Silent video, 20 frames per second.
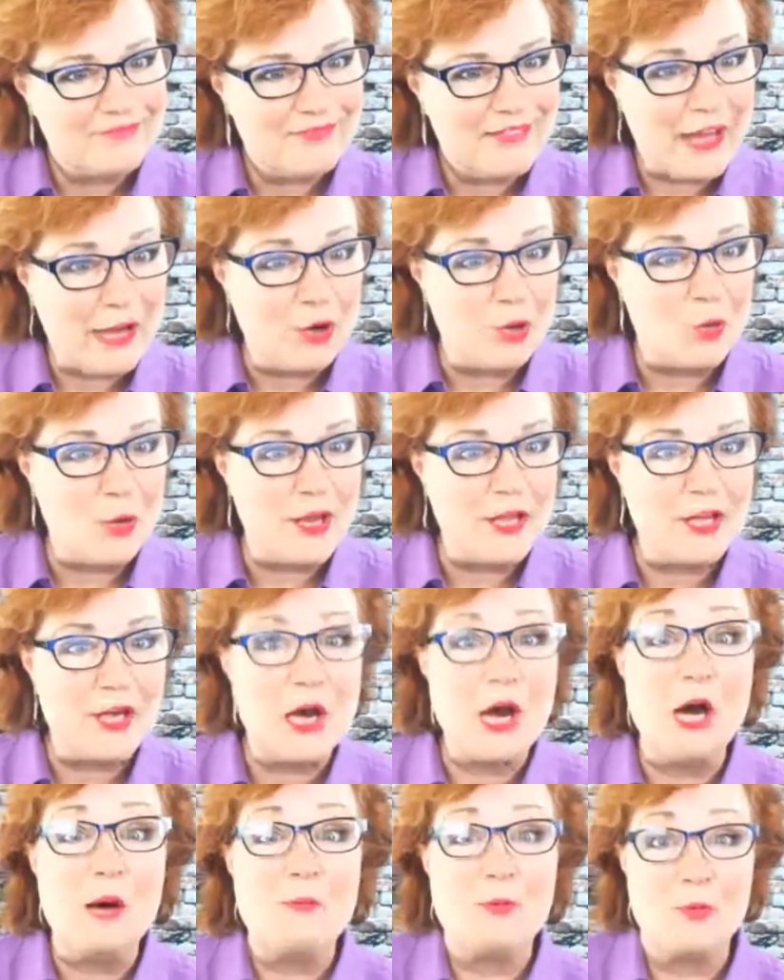That'll wake
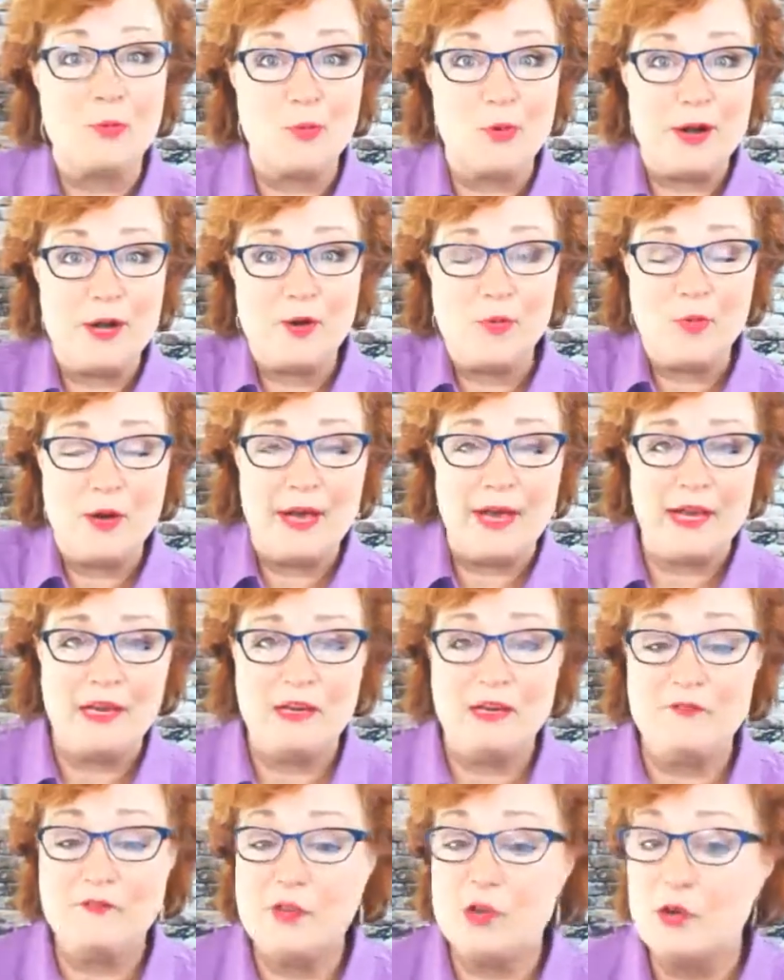you up right
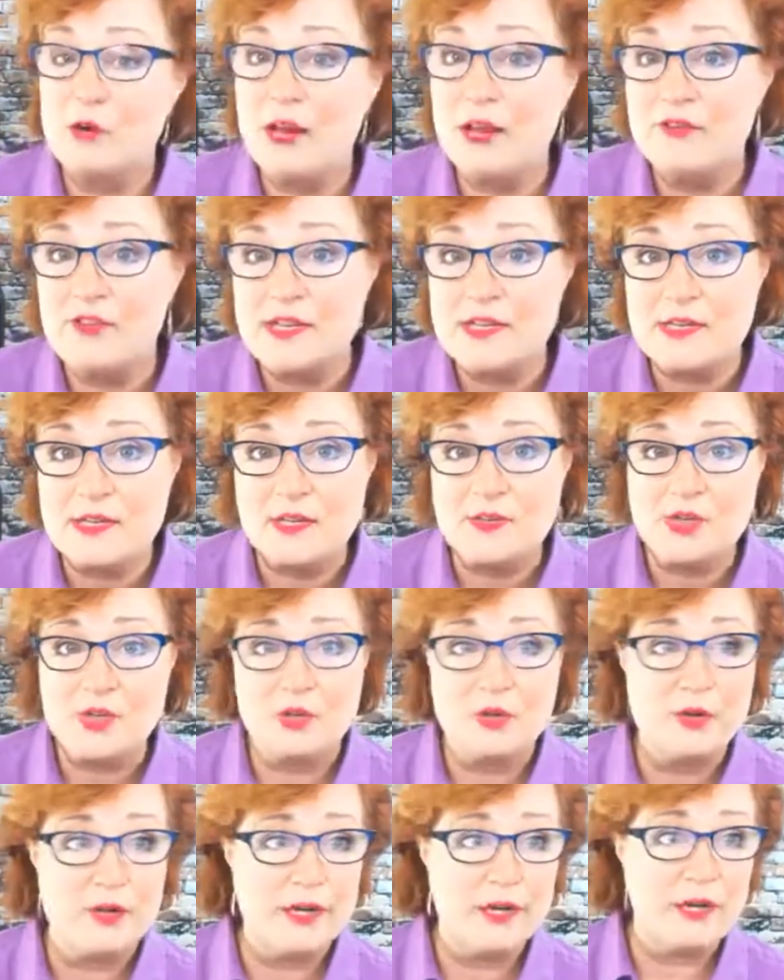away. If you don't have an
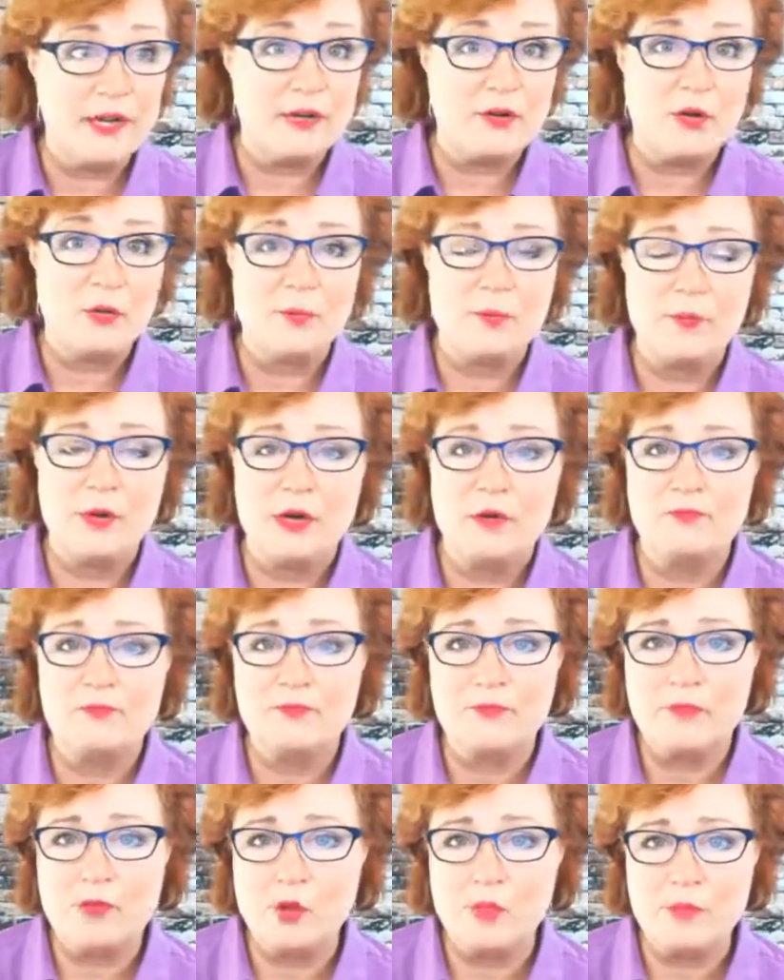essential oil, I
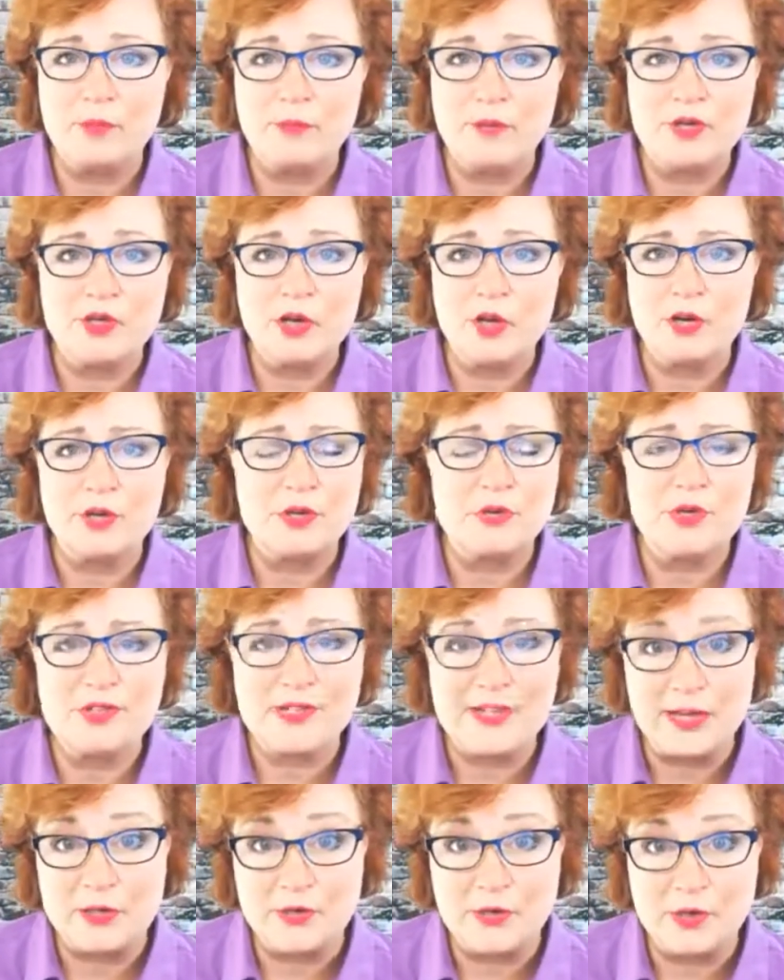know my daughter
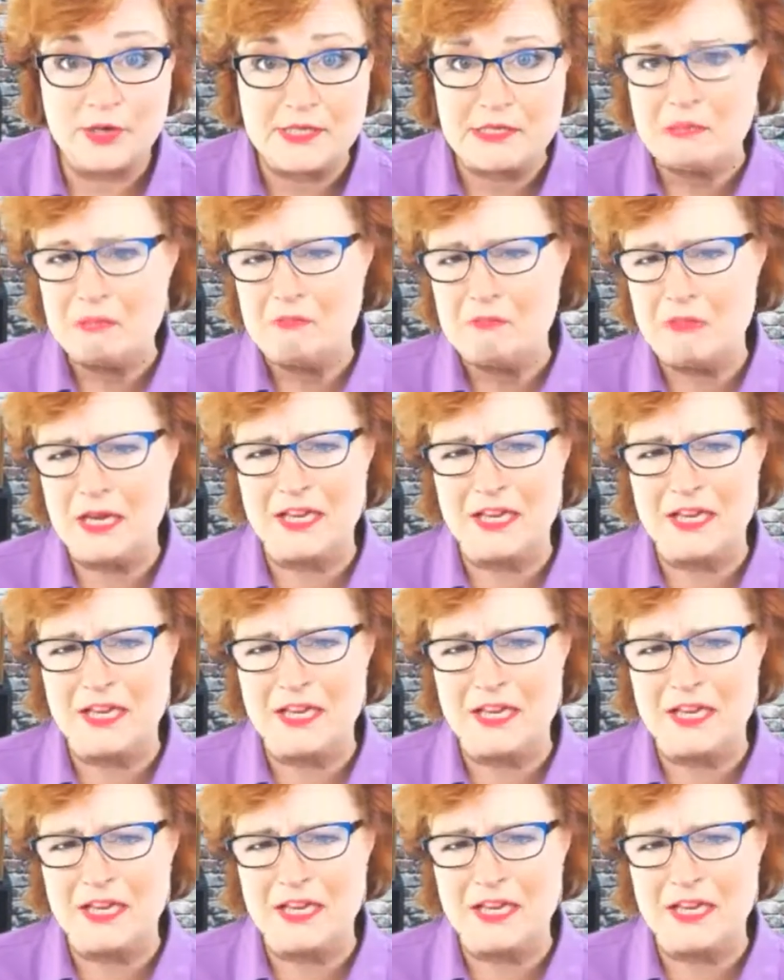uses Altoids.